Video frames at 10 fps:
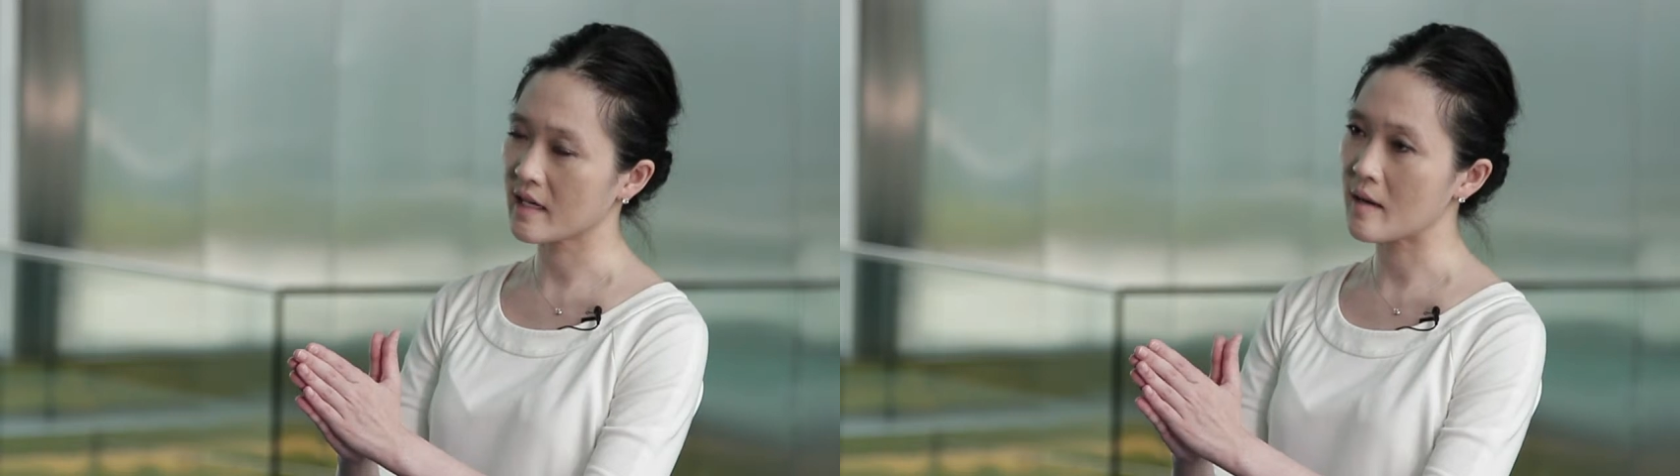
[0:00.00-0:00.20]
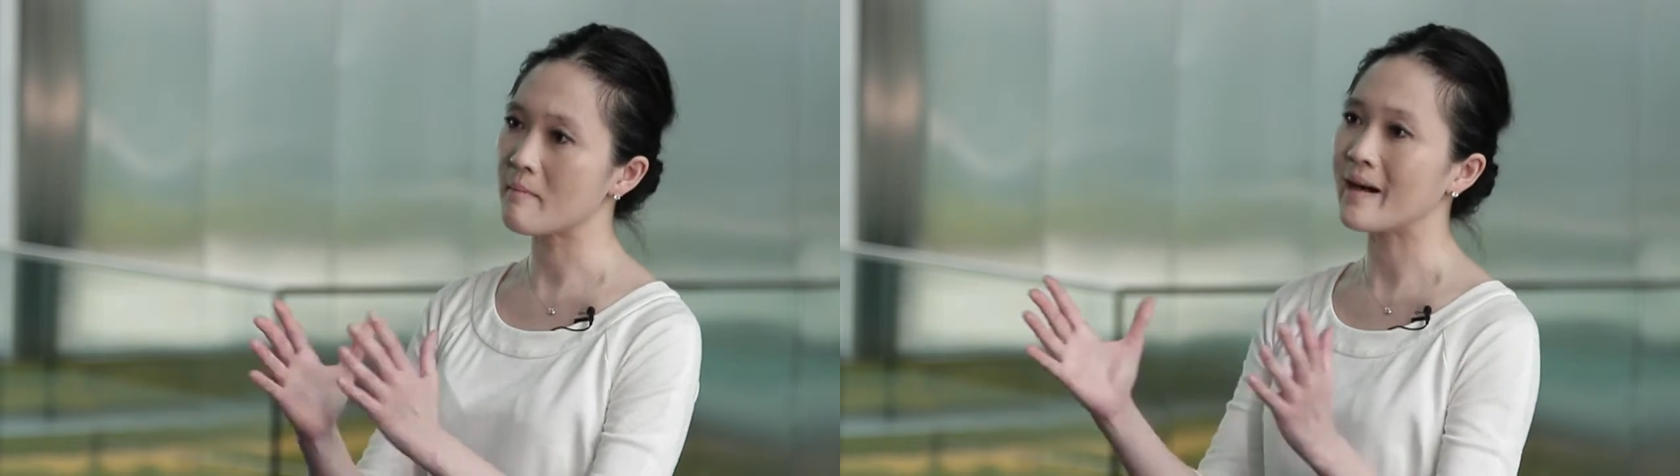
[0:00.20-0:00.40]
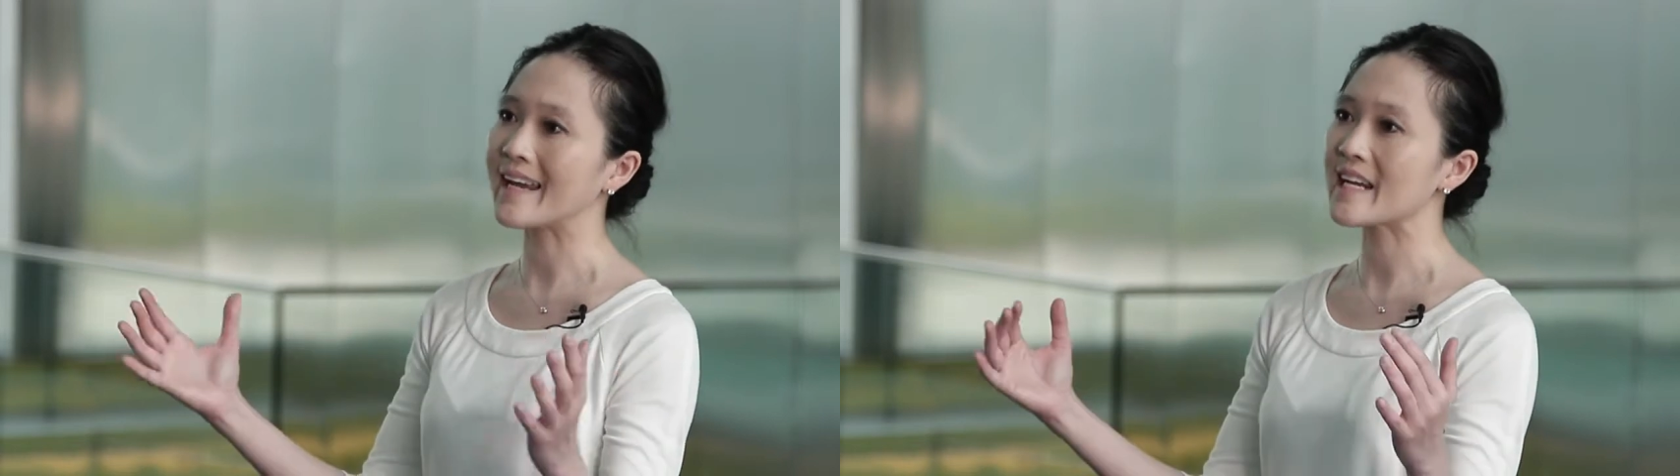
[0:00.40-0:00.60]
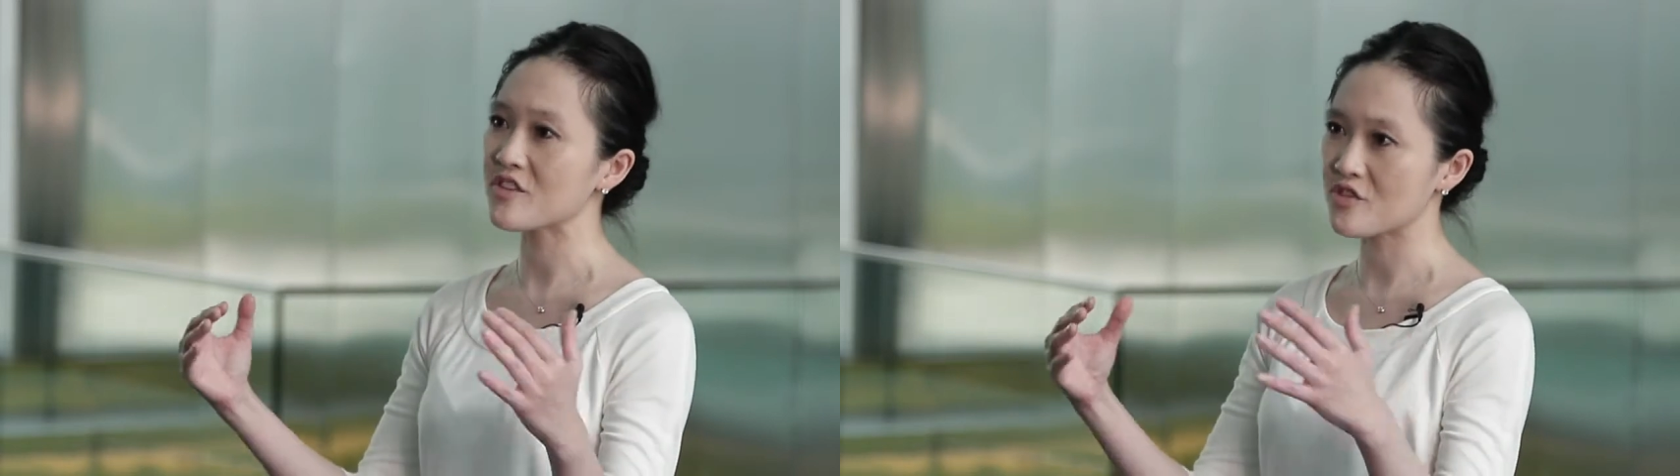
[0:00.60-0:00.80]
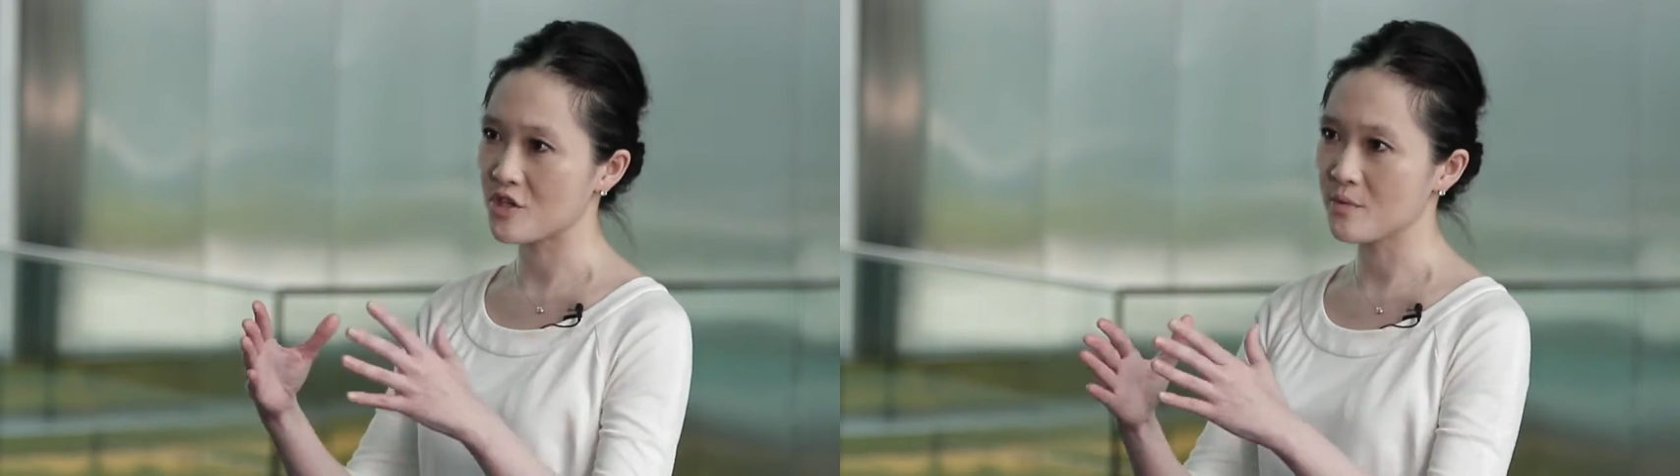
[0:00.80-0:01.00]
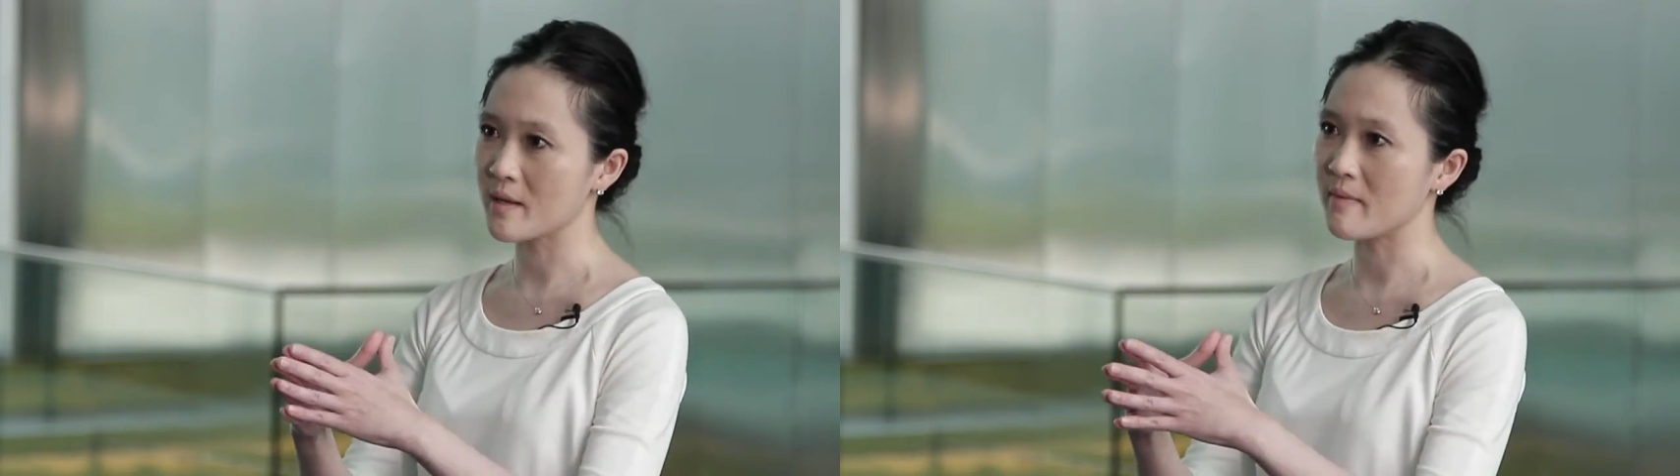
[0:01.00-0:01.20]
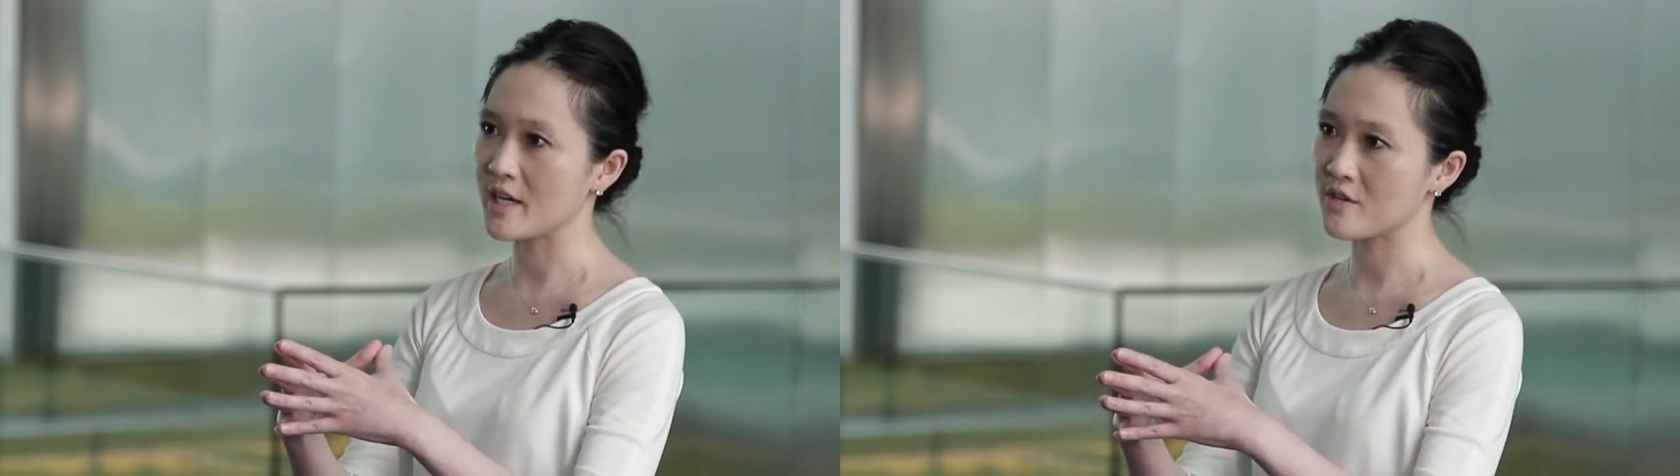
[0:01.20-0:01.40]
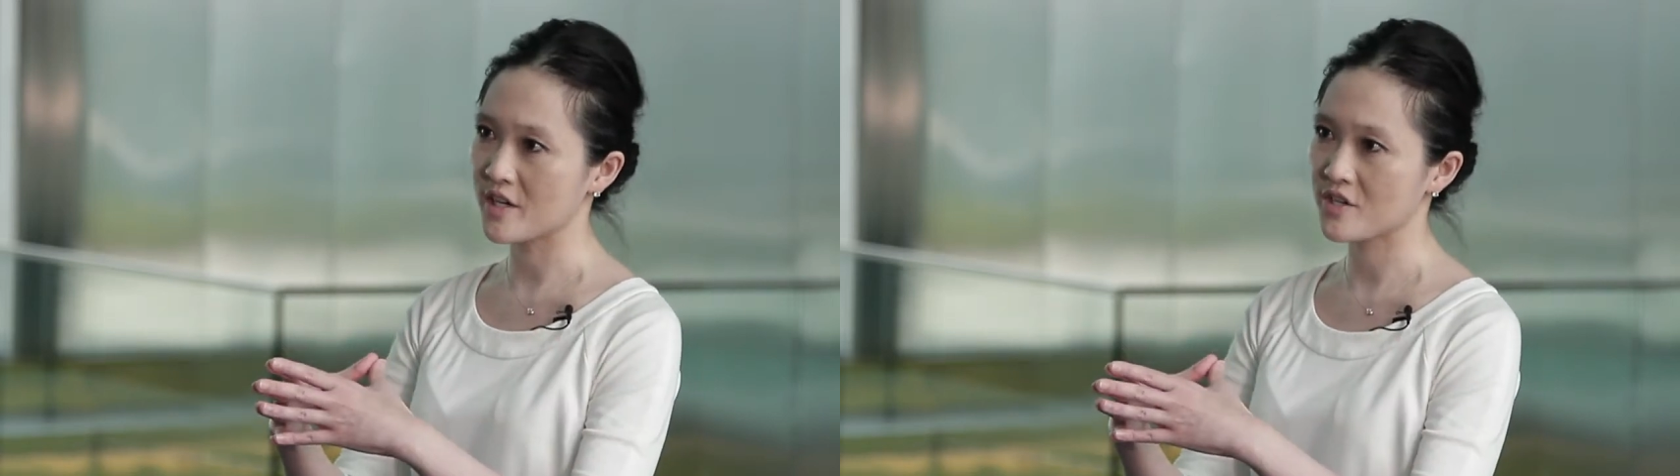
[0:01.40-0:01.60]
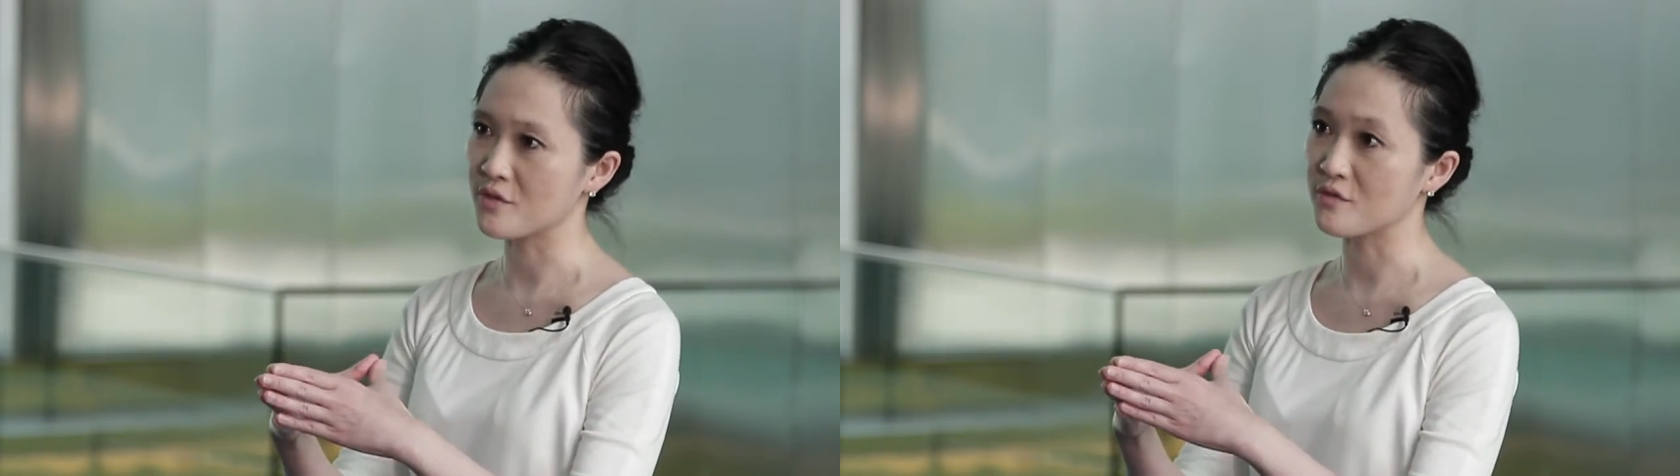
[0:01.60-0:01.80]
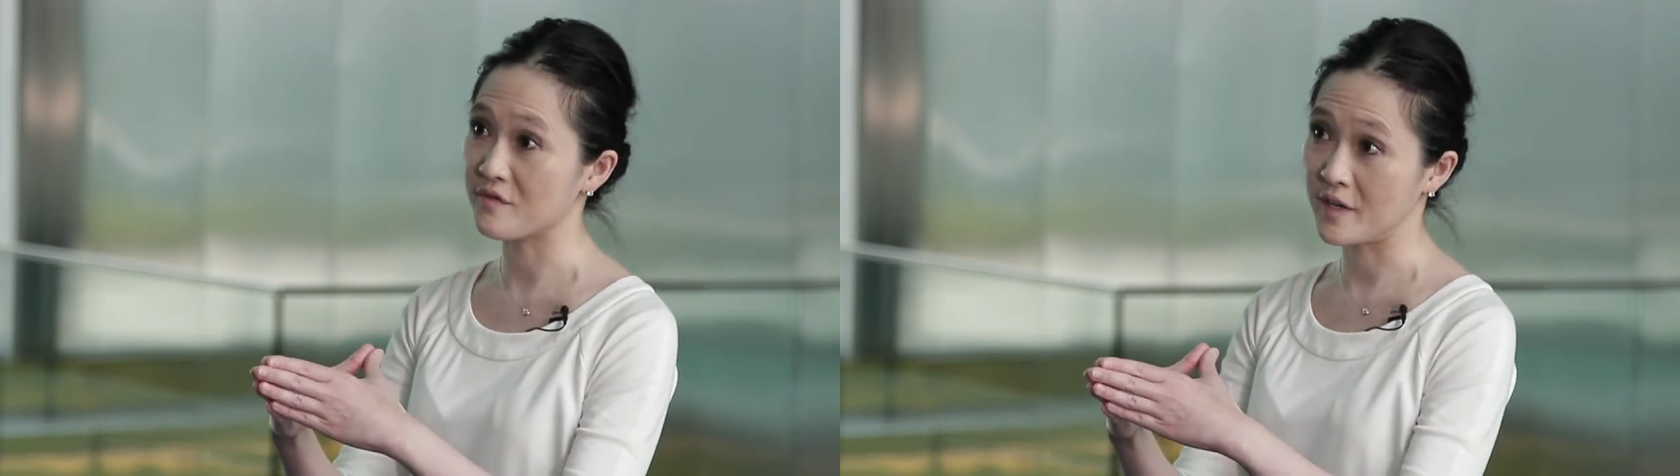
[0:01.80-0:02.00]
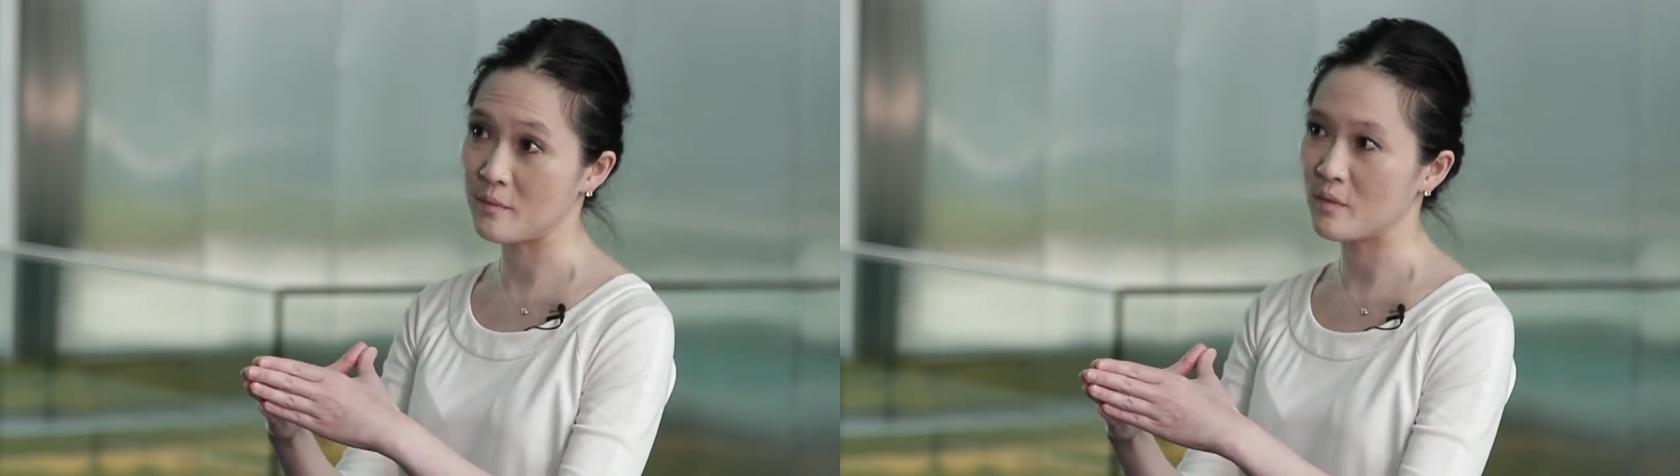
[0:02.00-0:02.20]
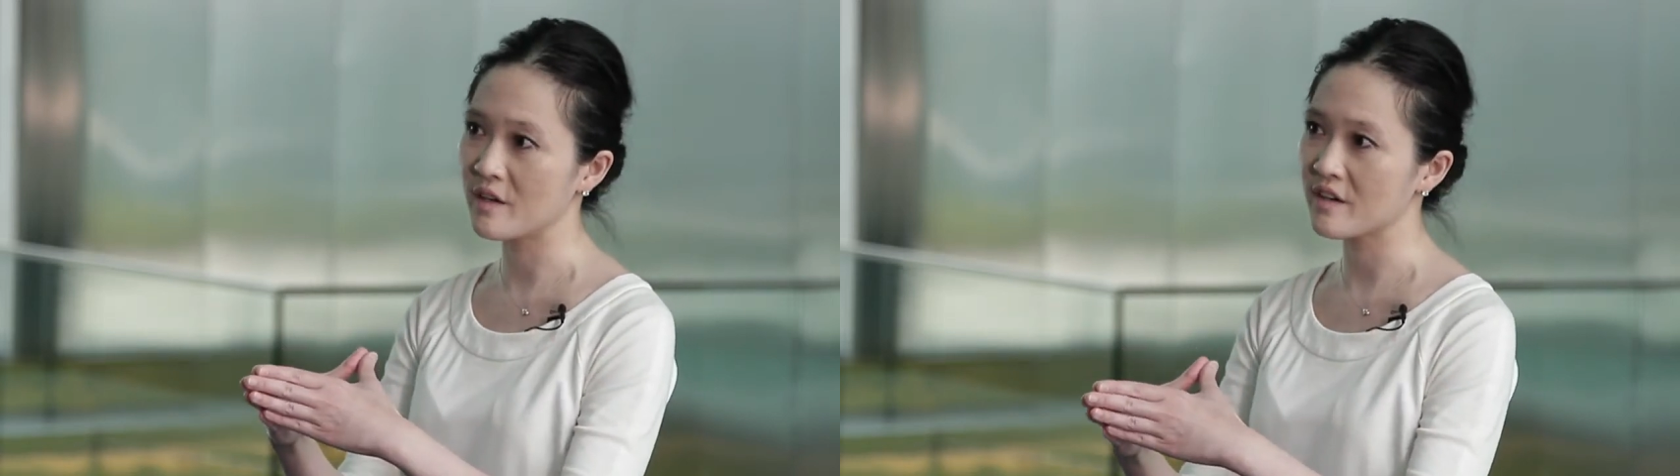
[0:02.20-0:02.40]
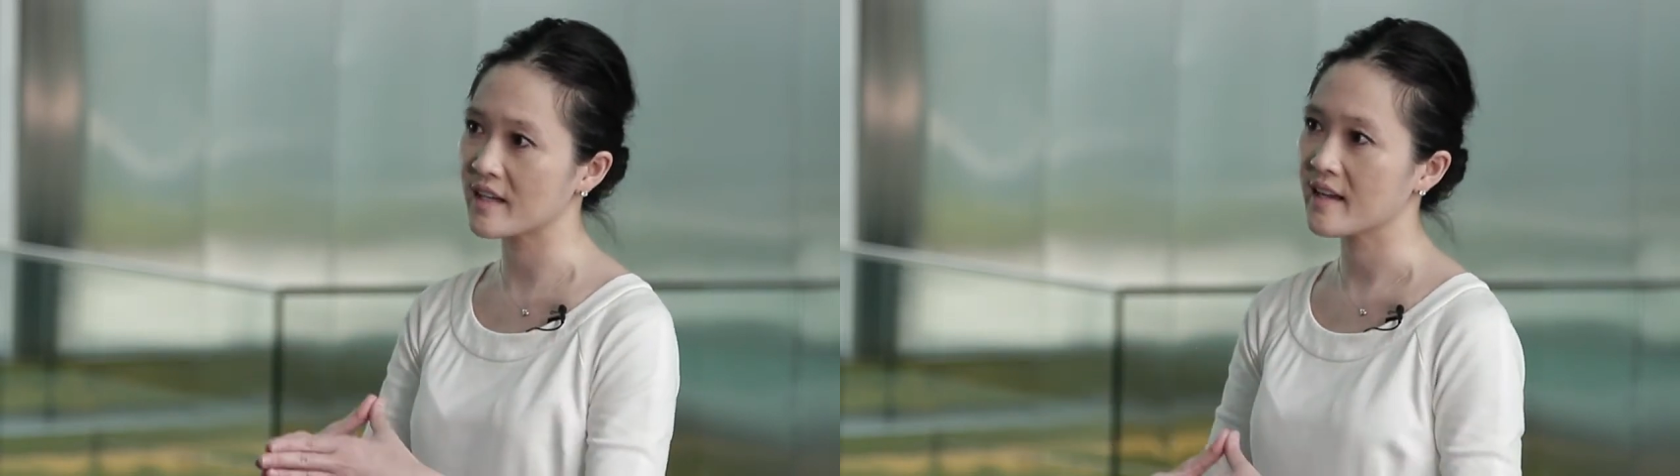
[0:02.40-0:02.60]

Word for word: combining the two in a bidirectional framework,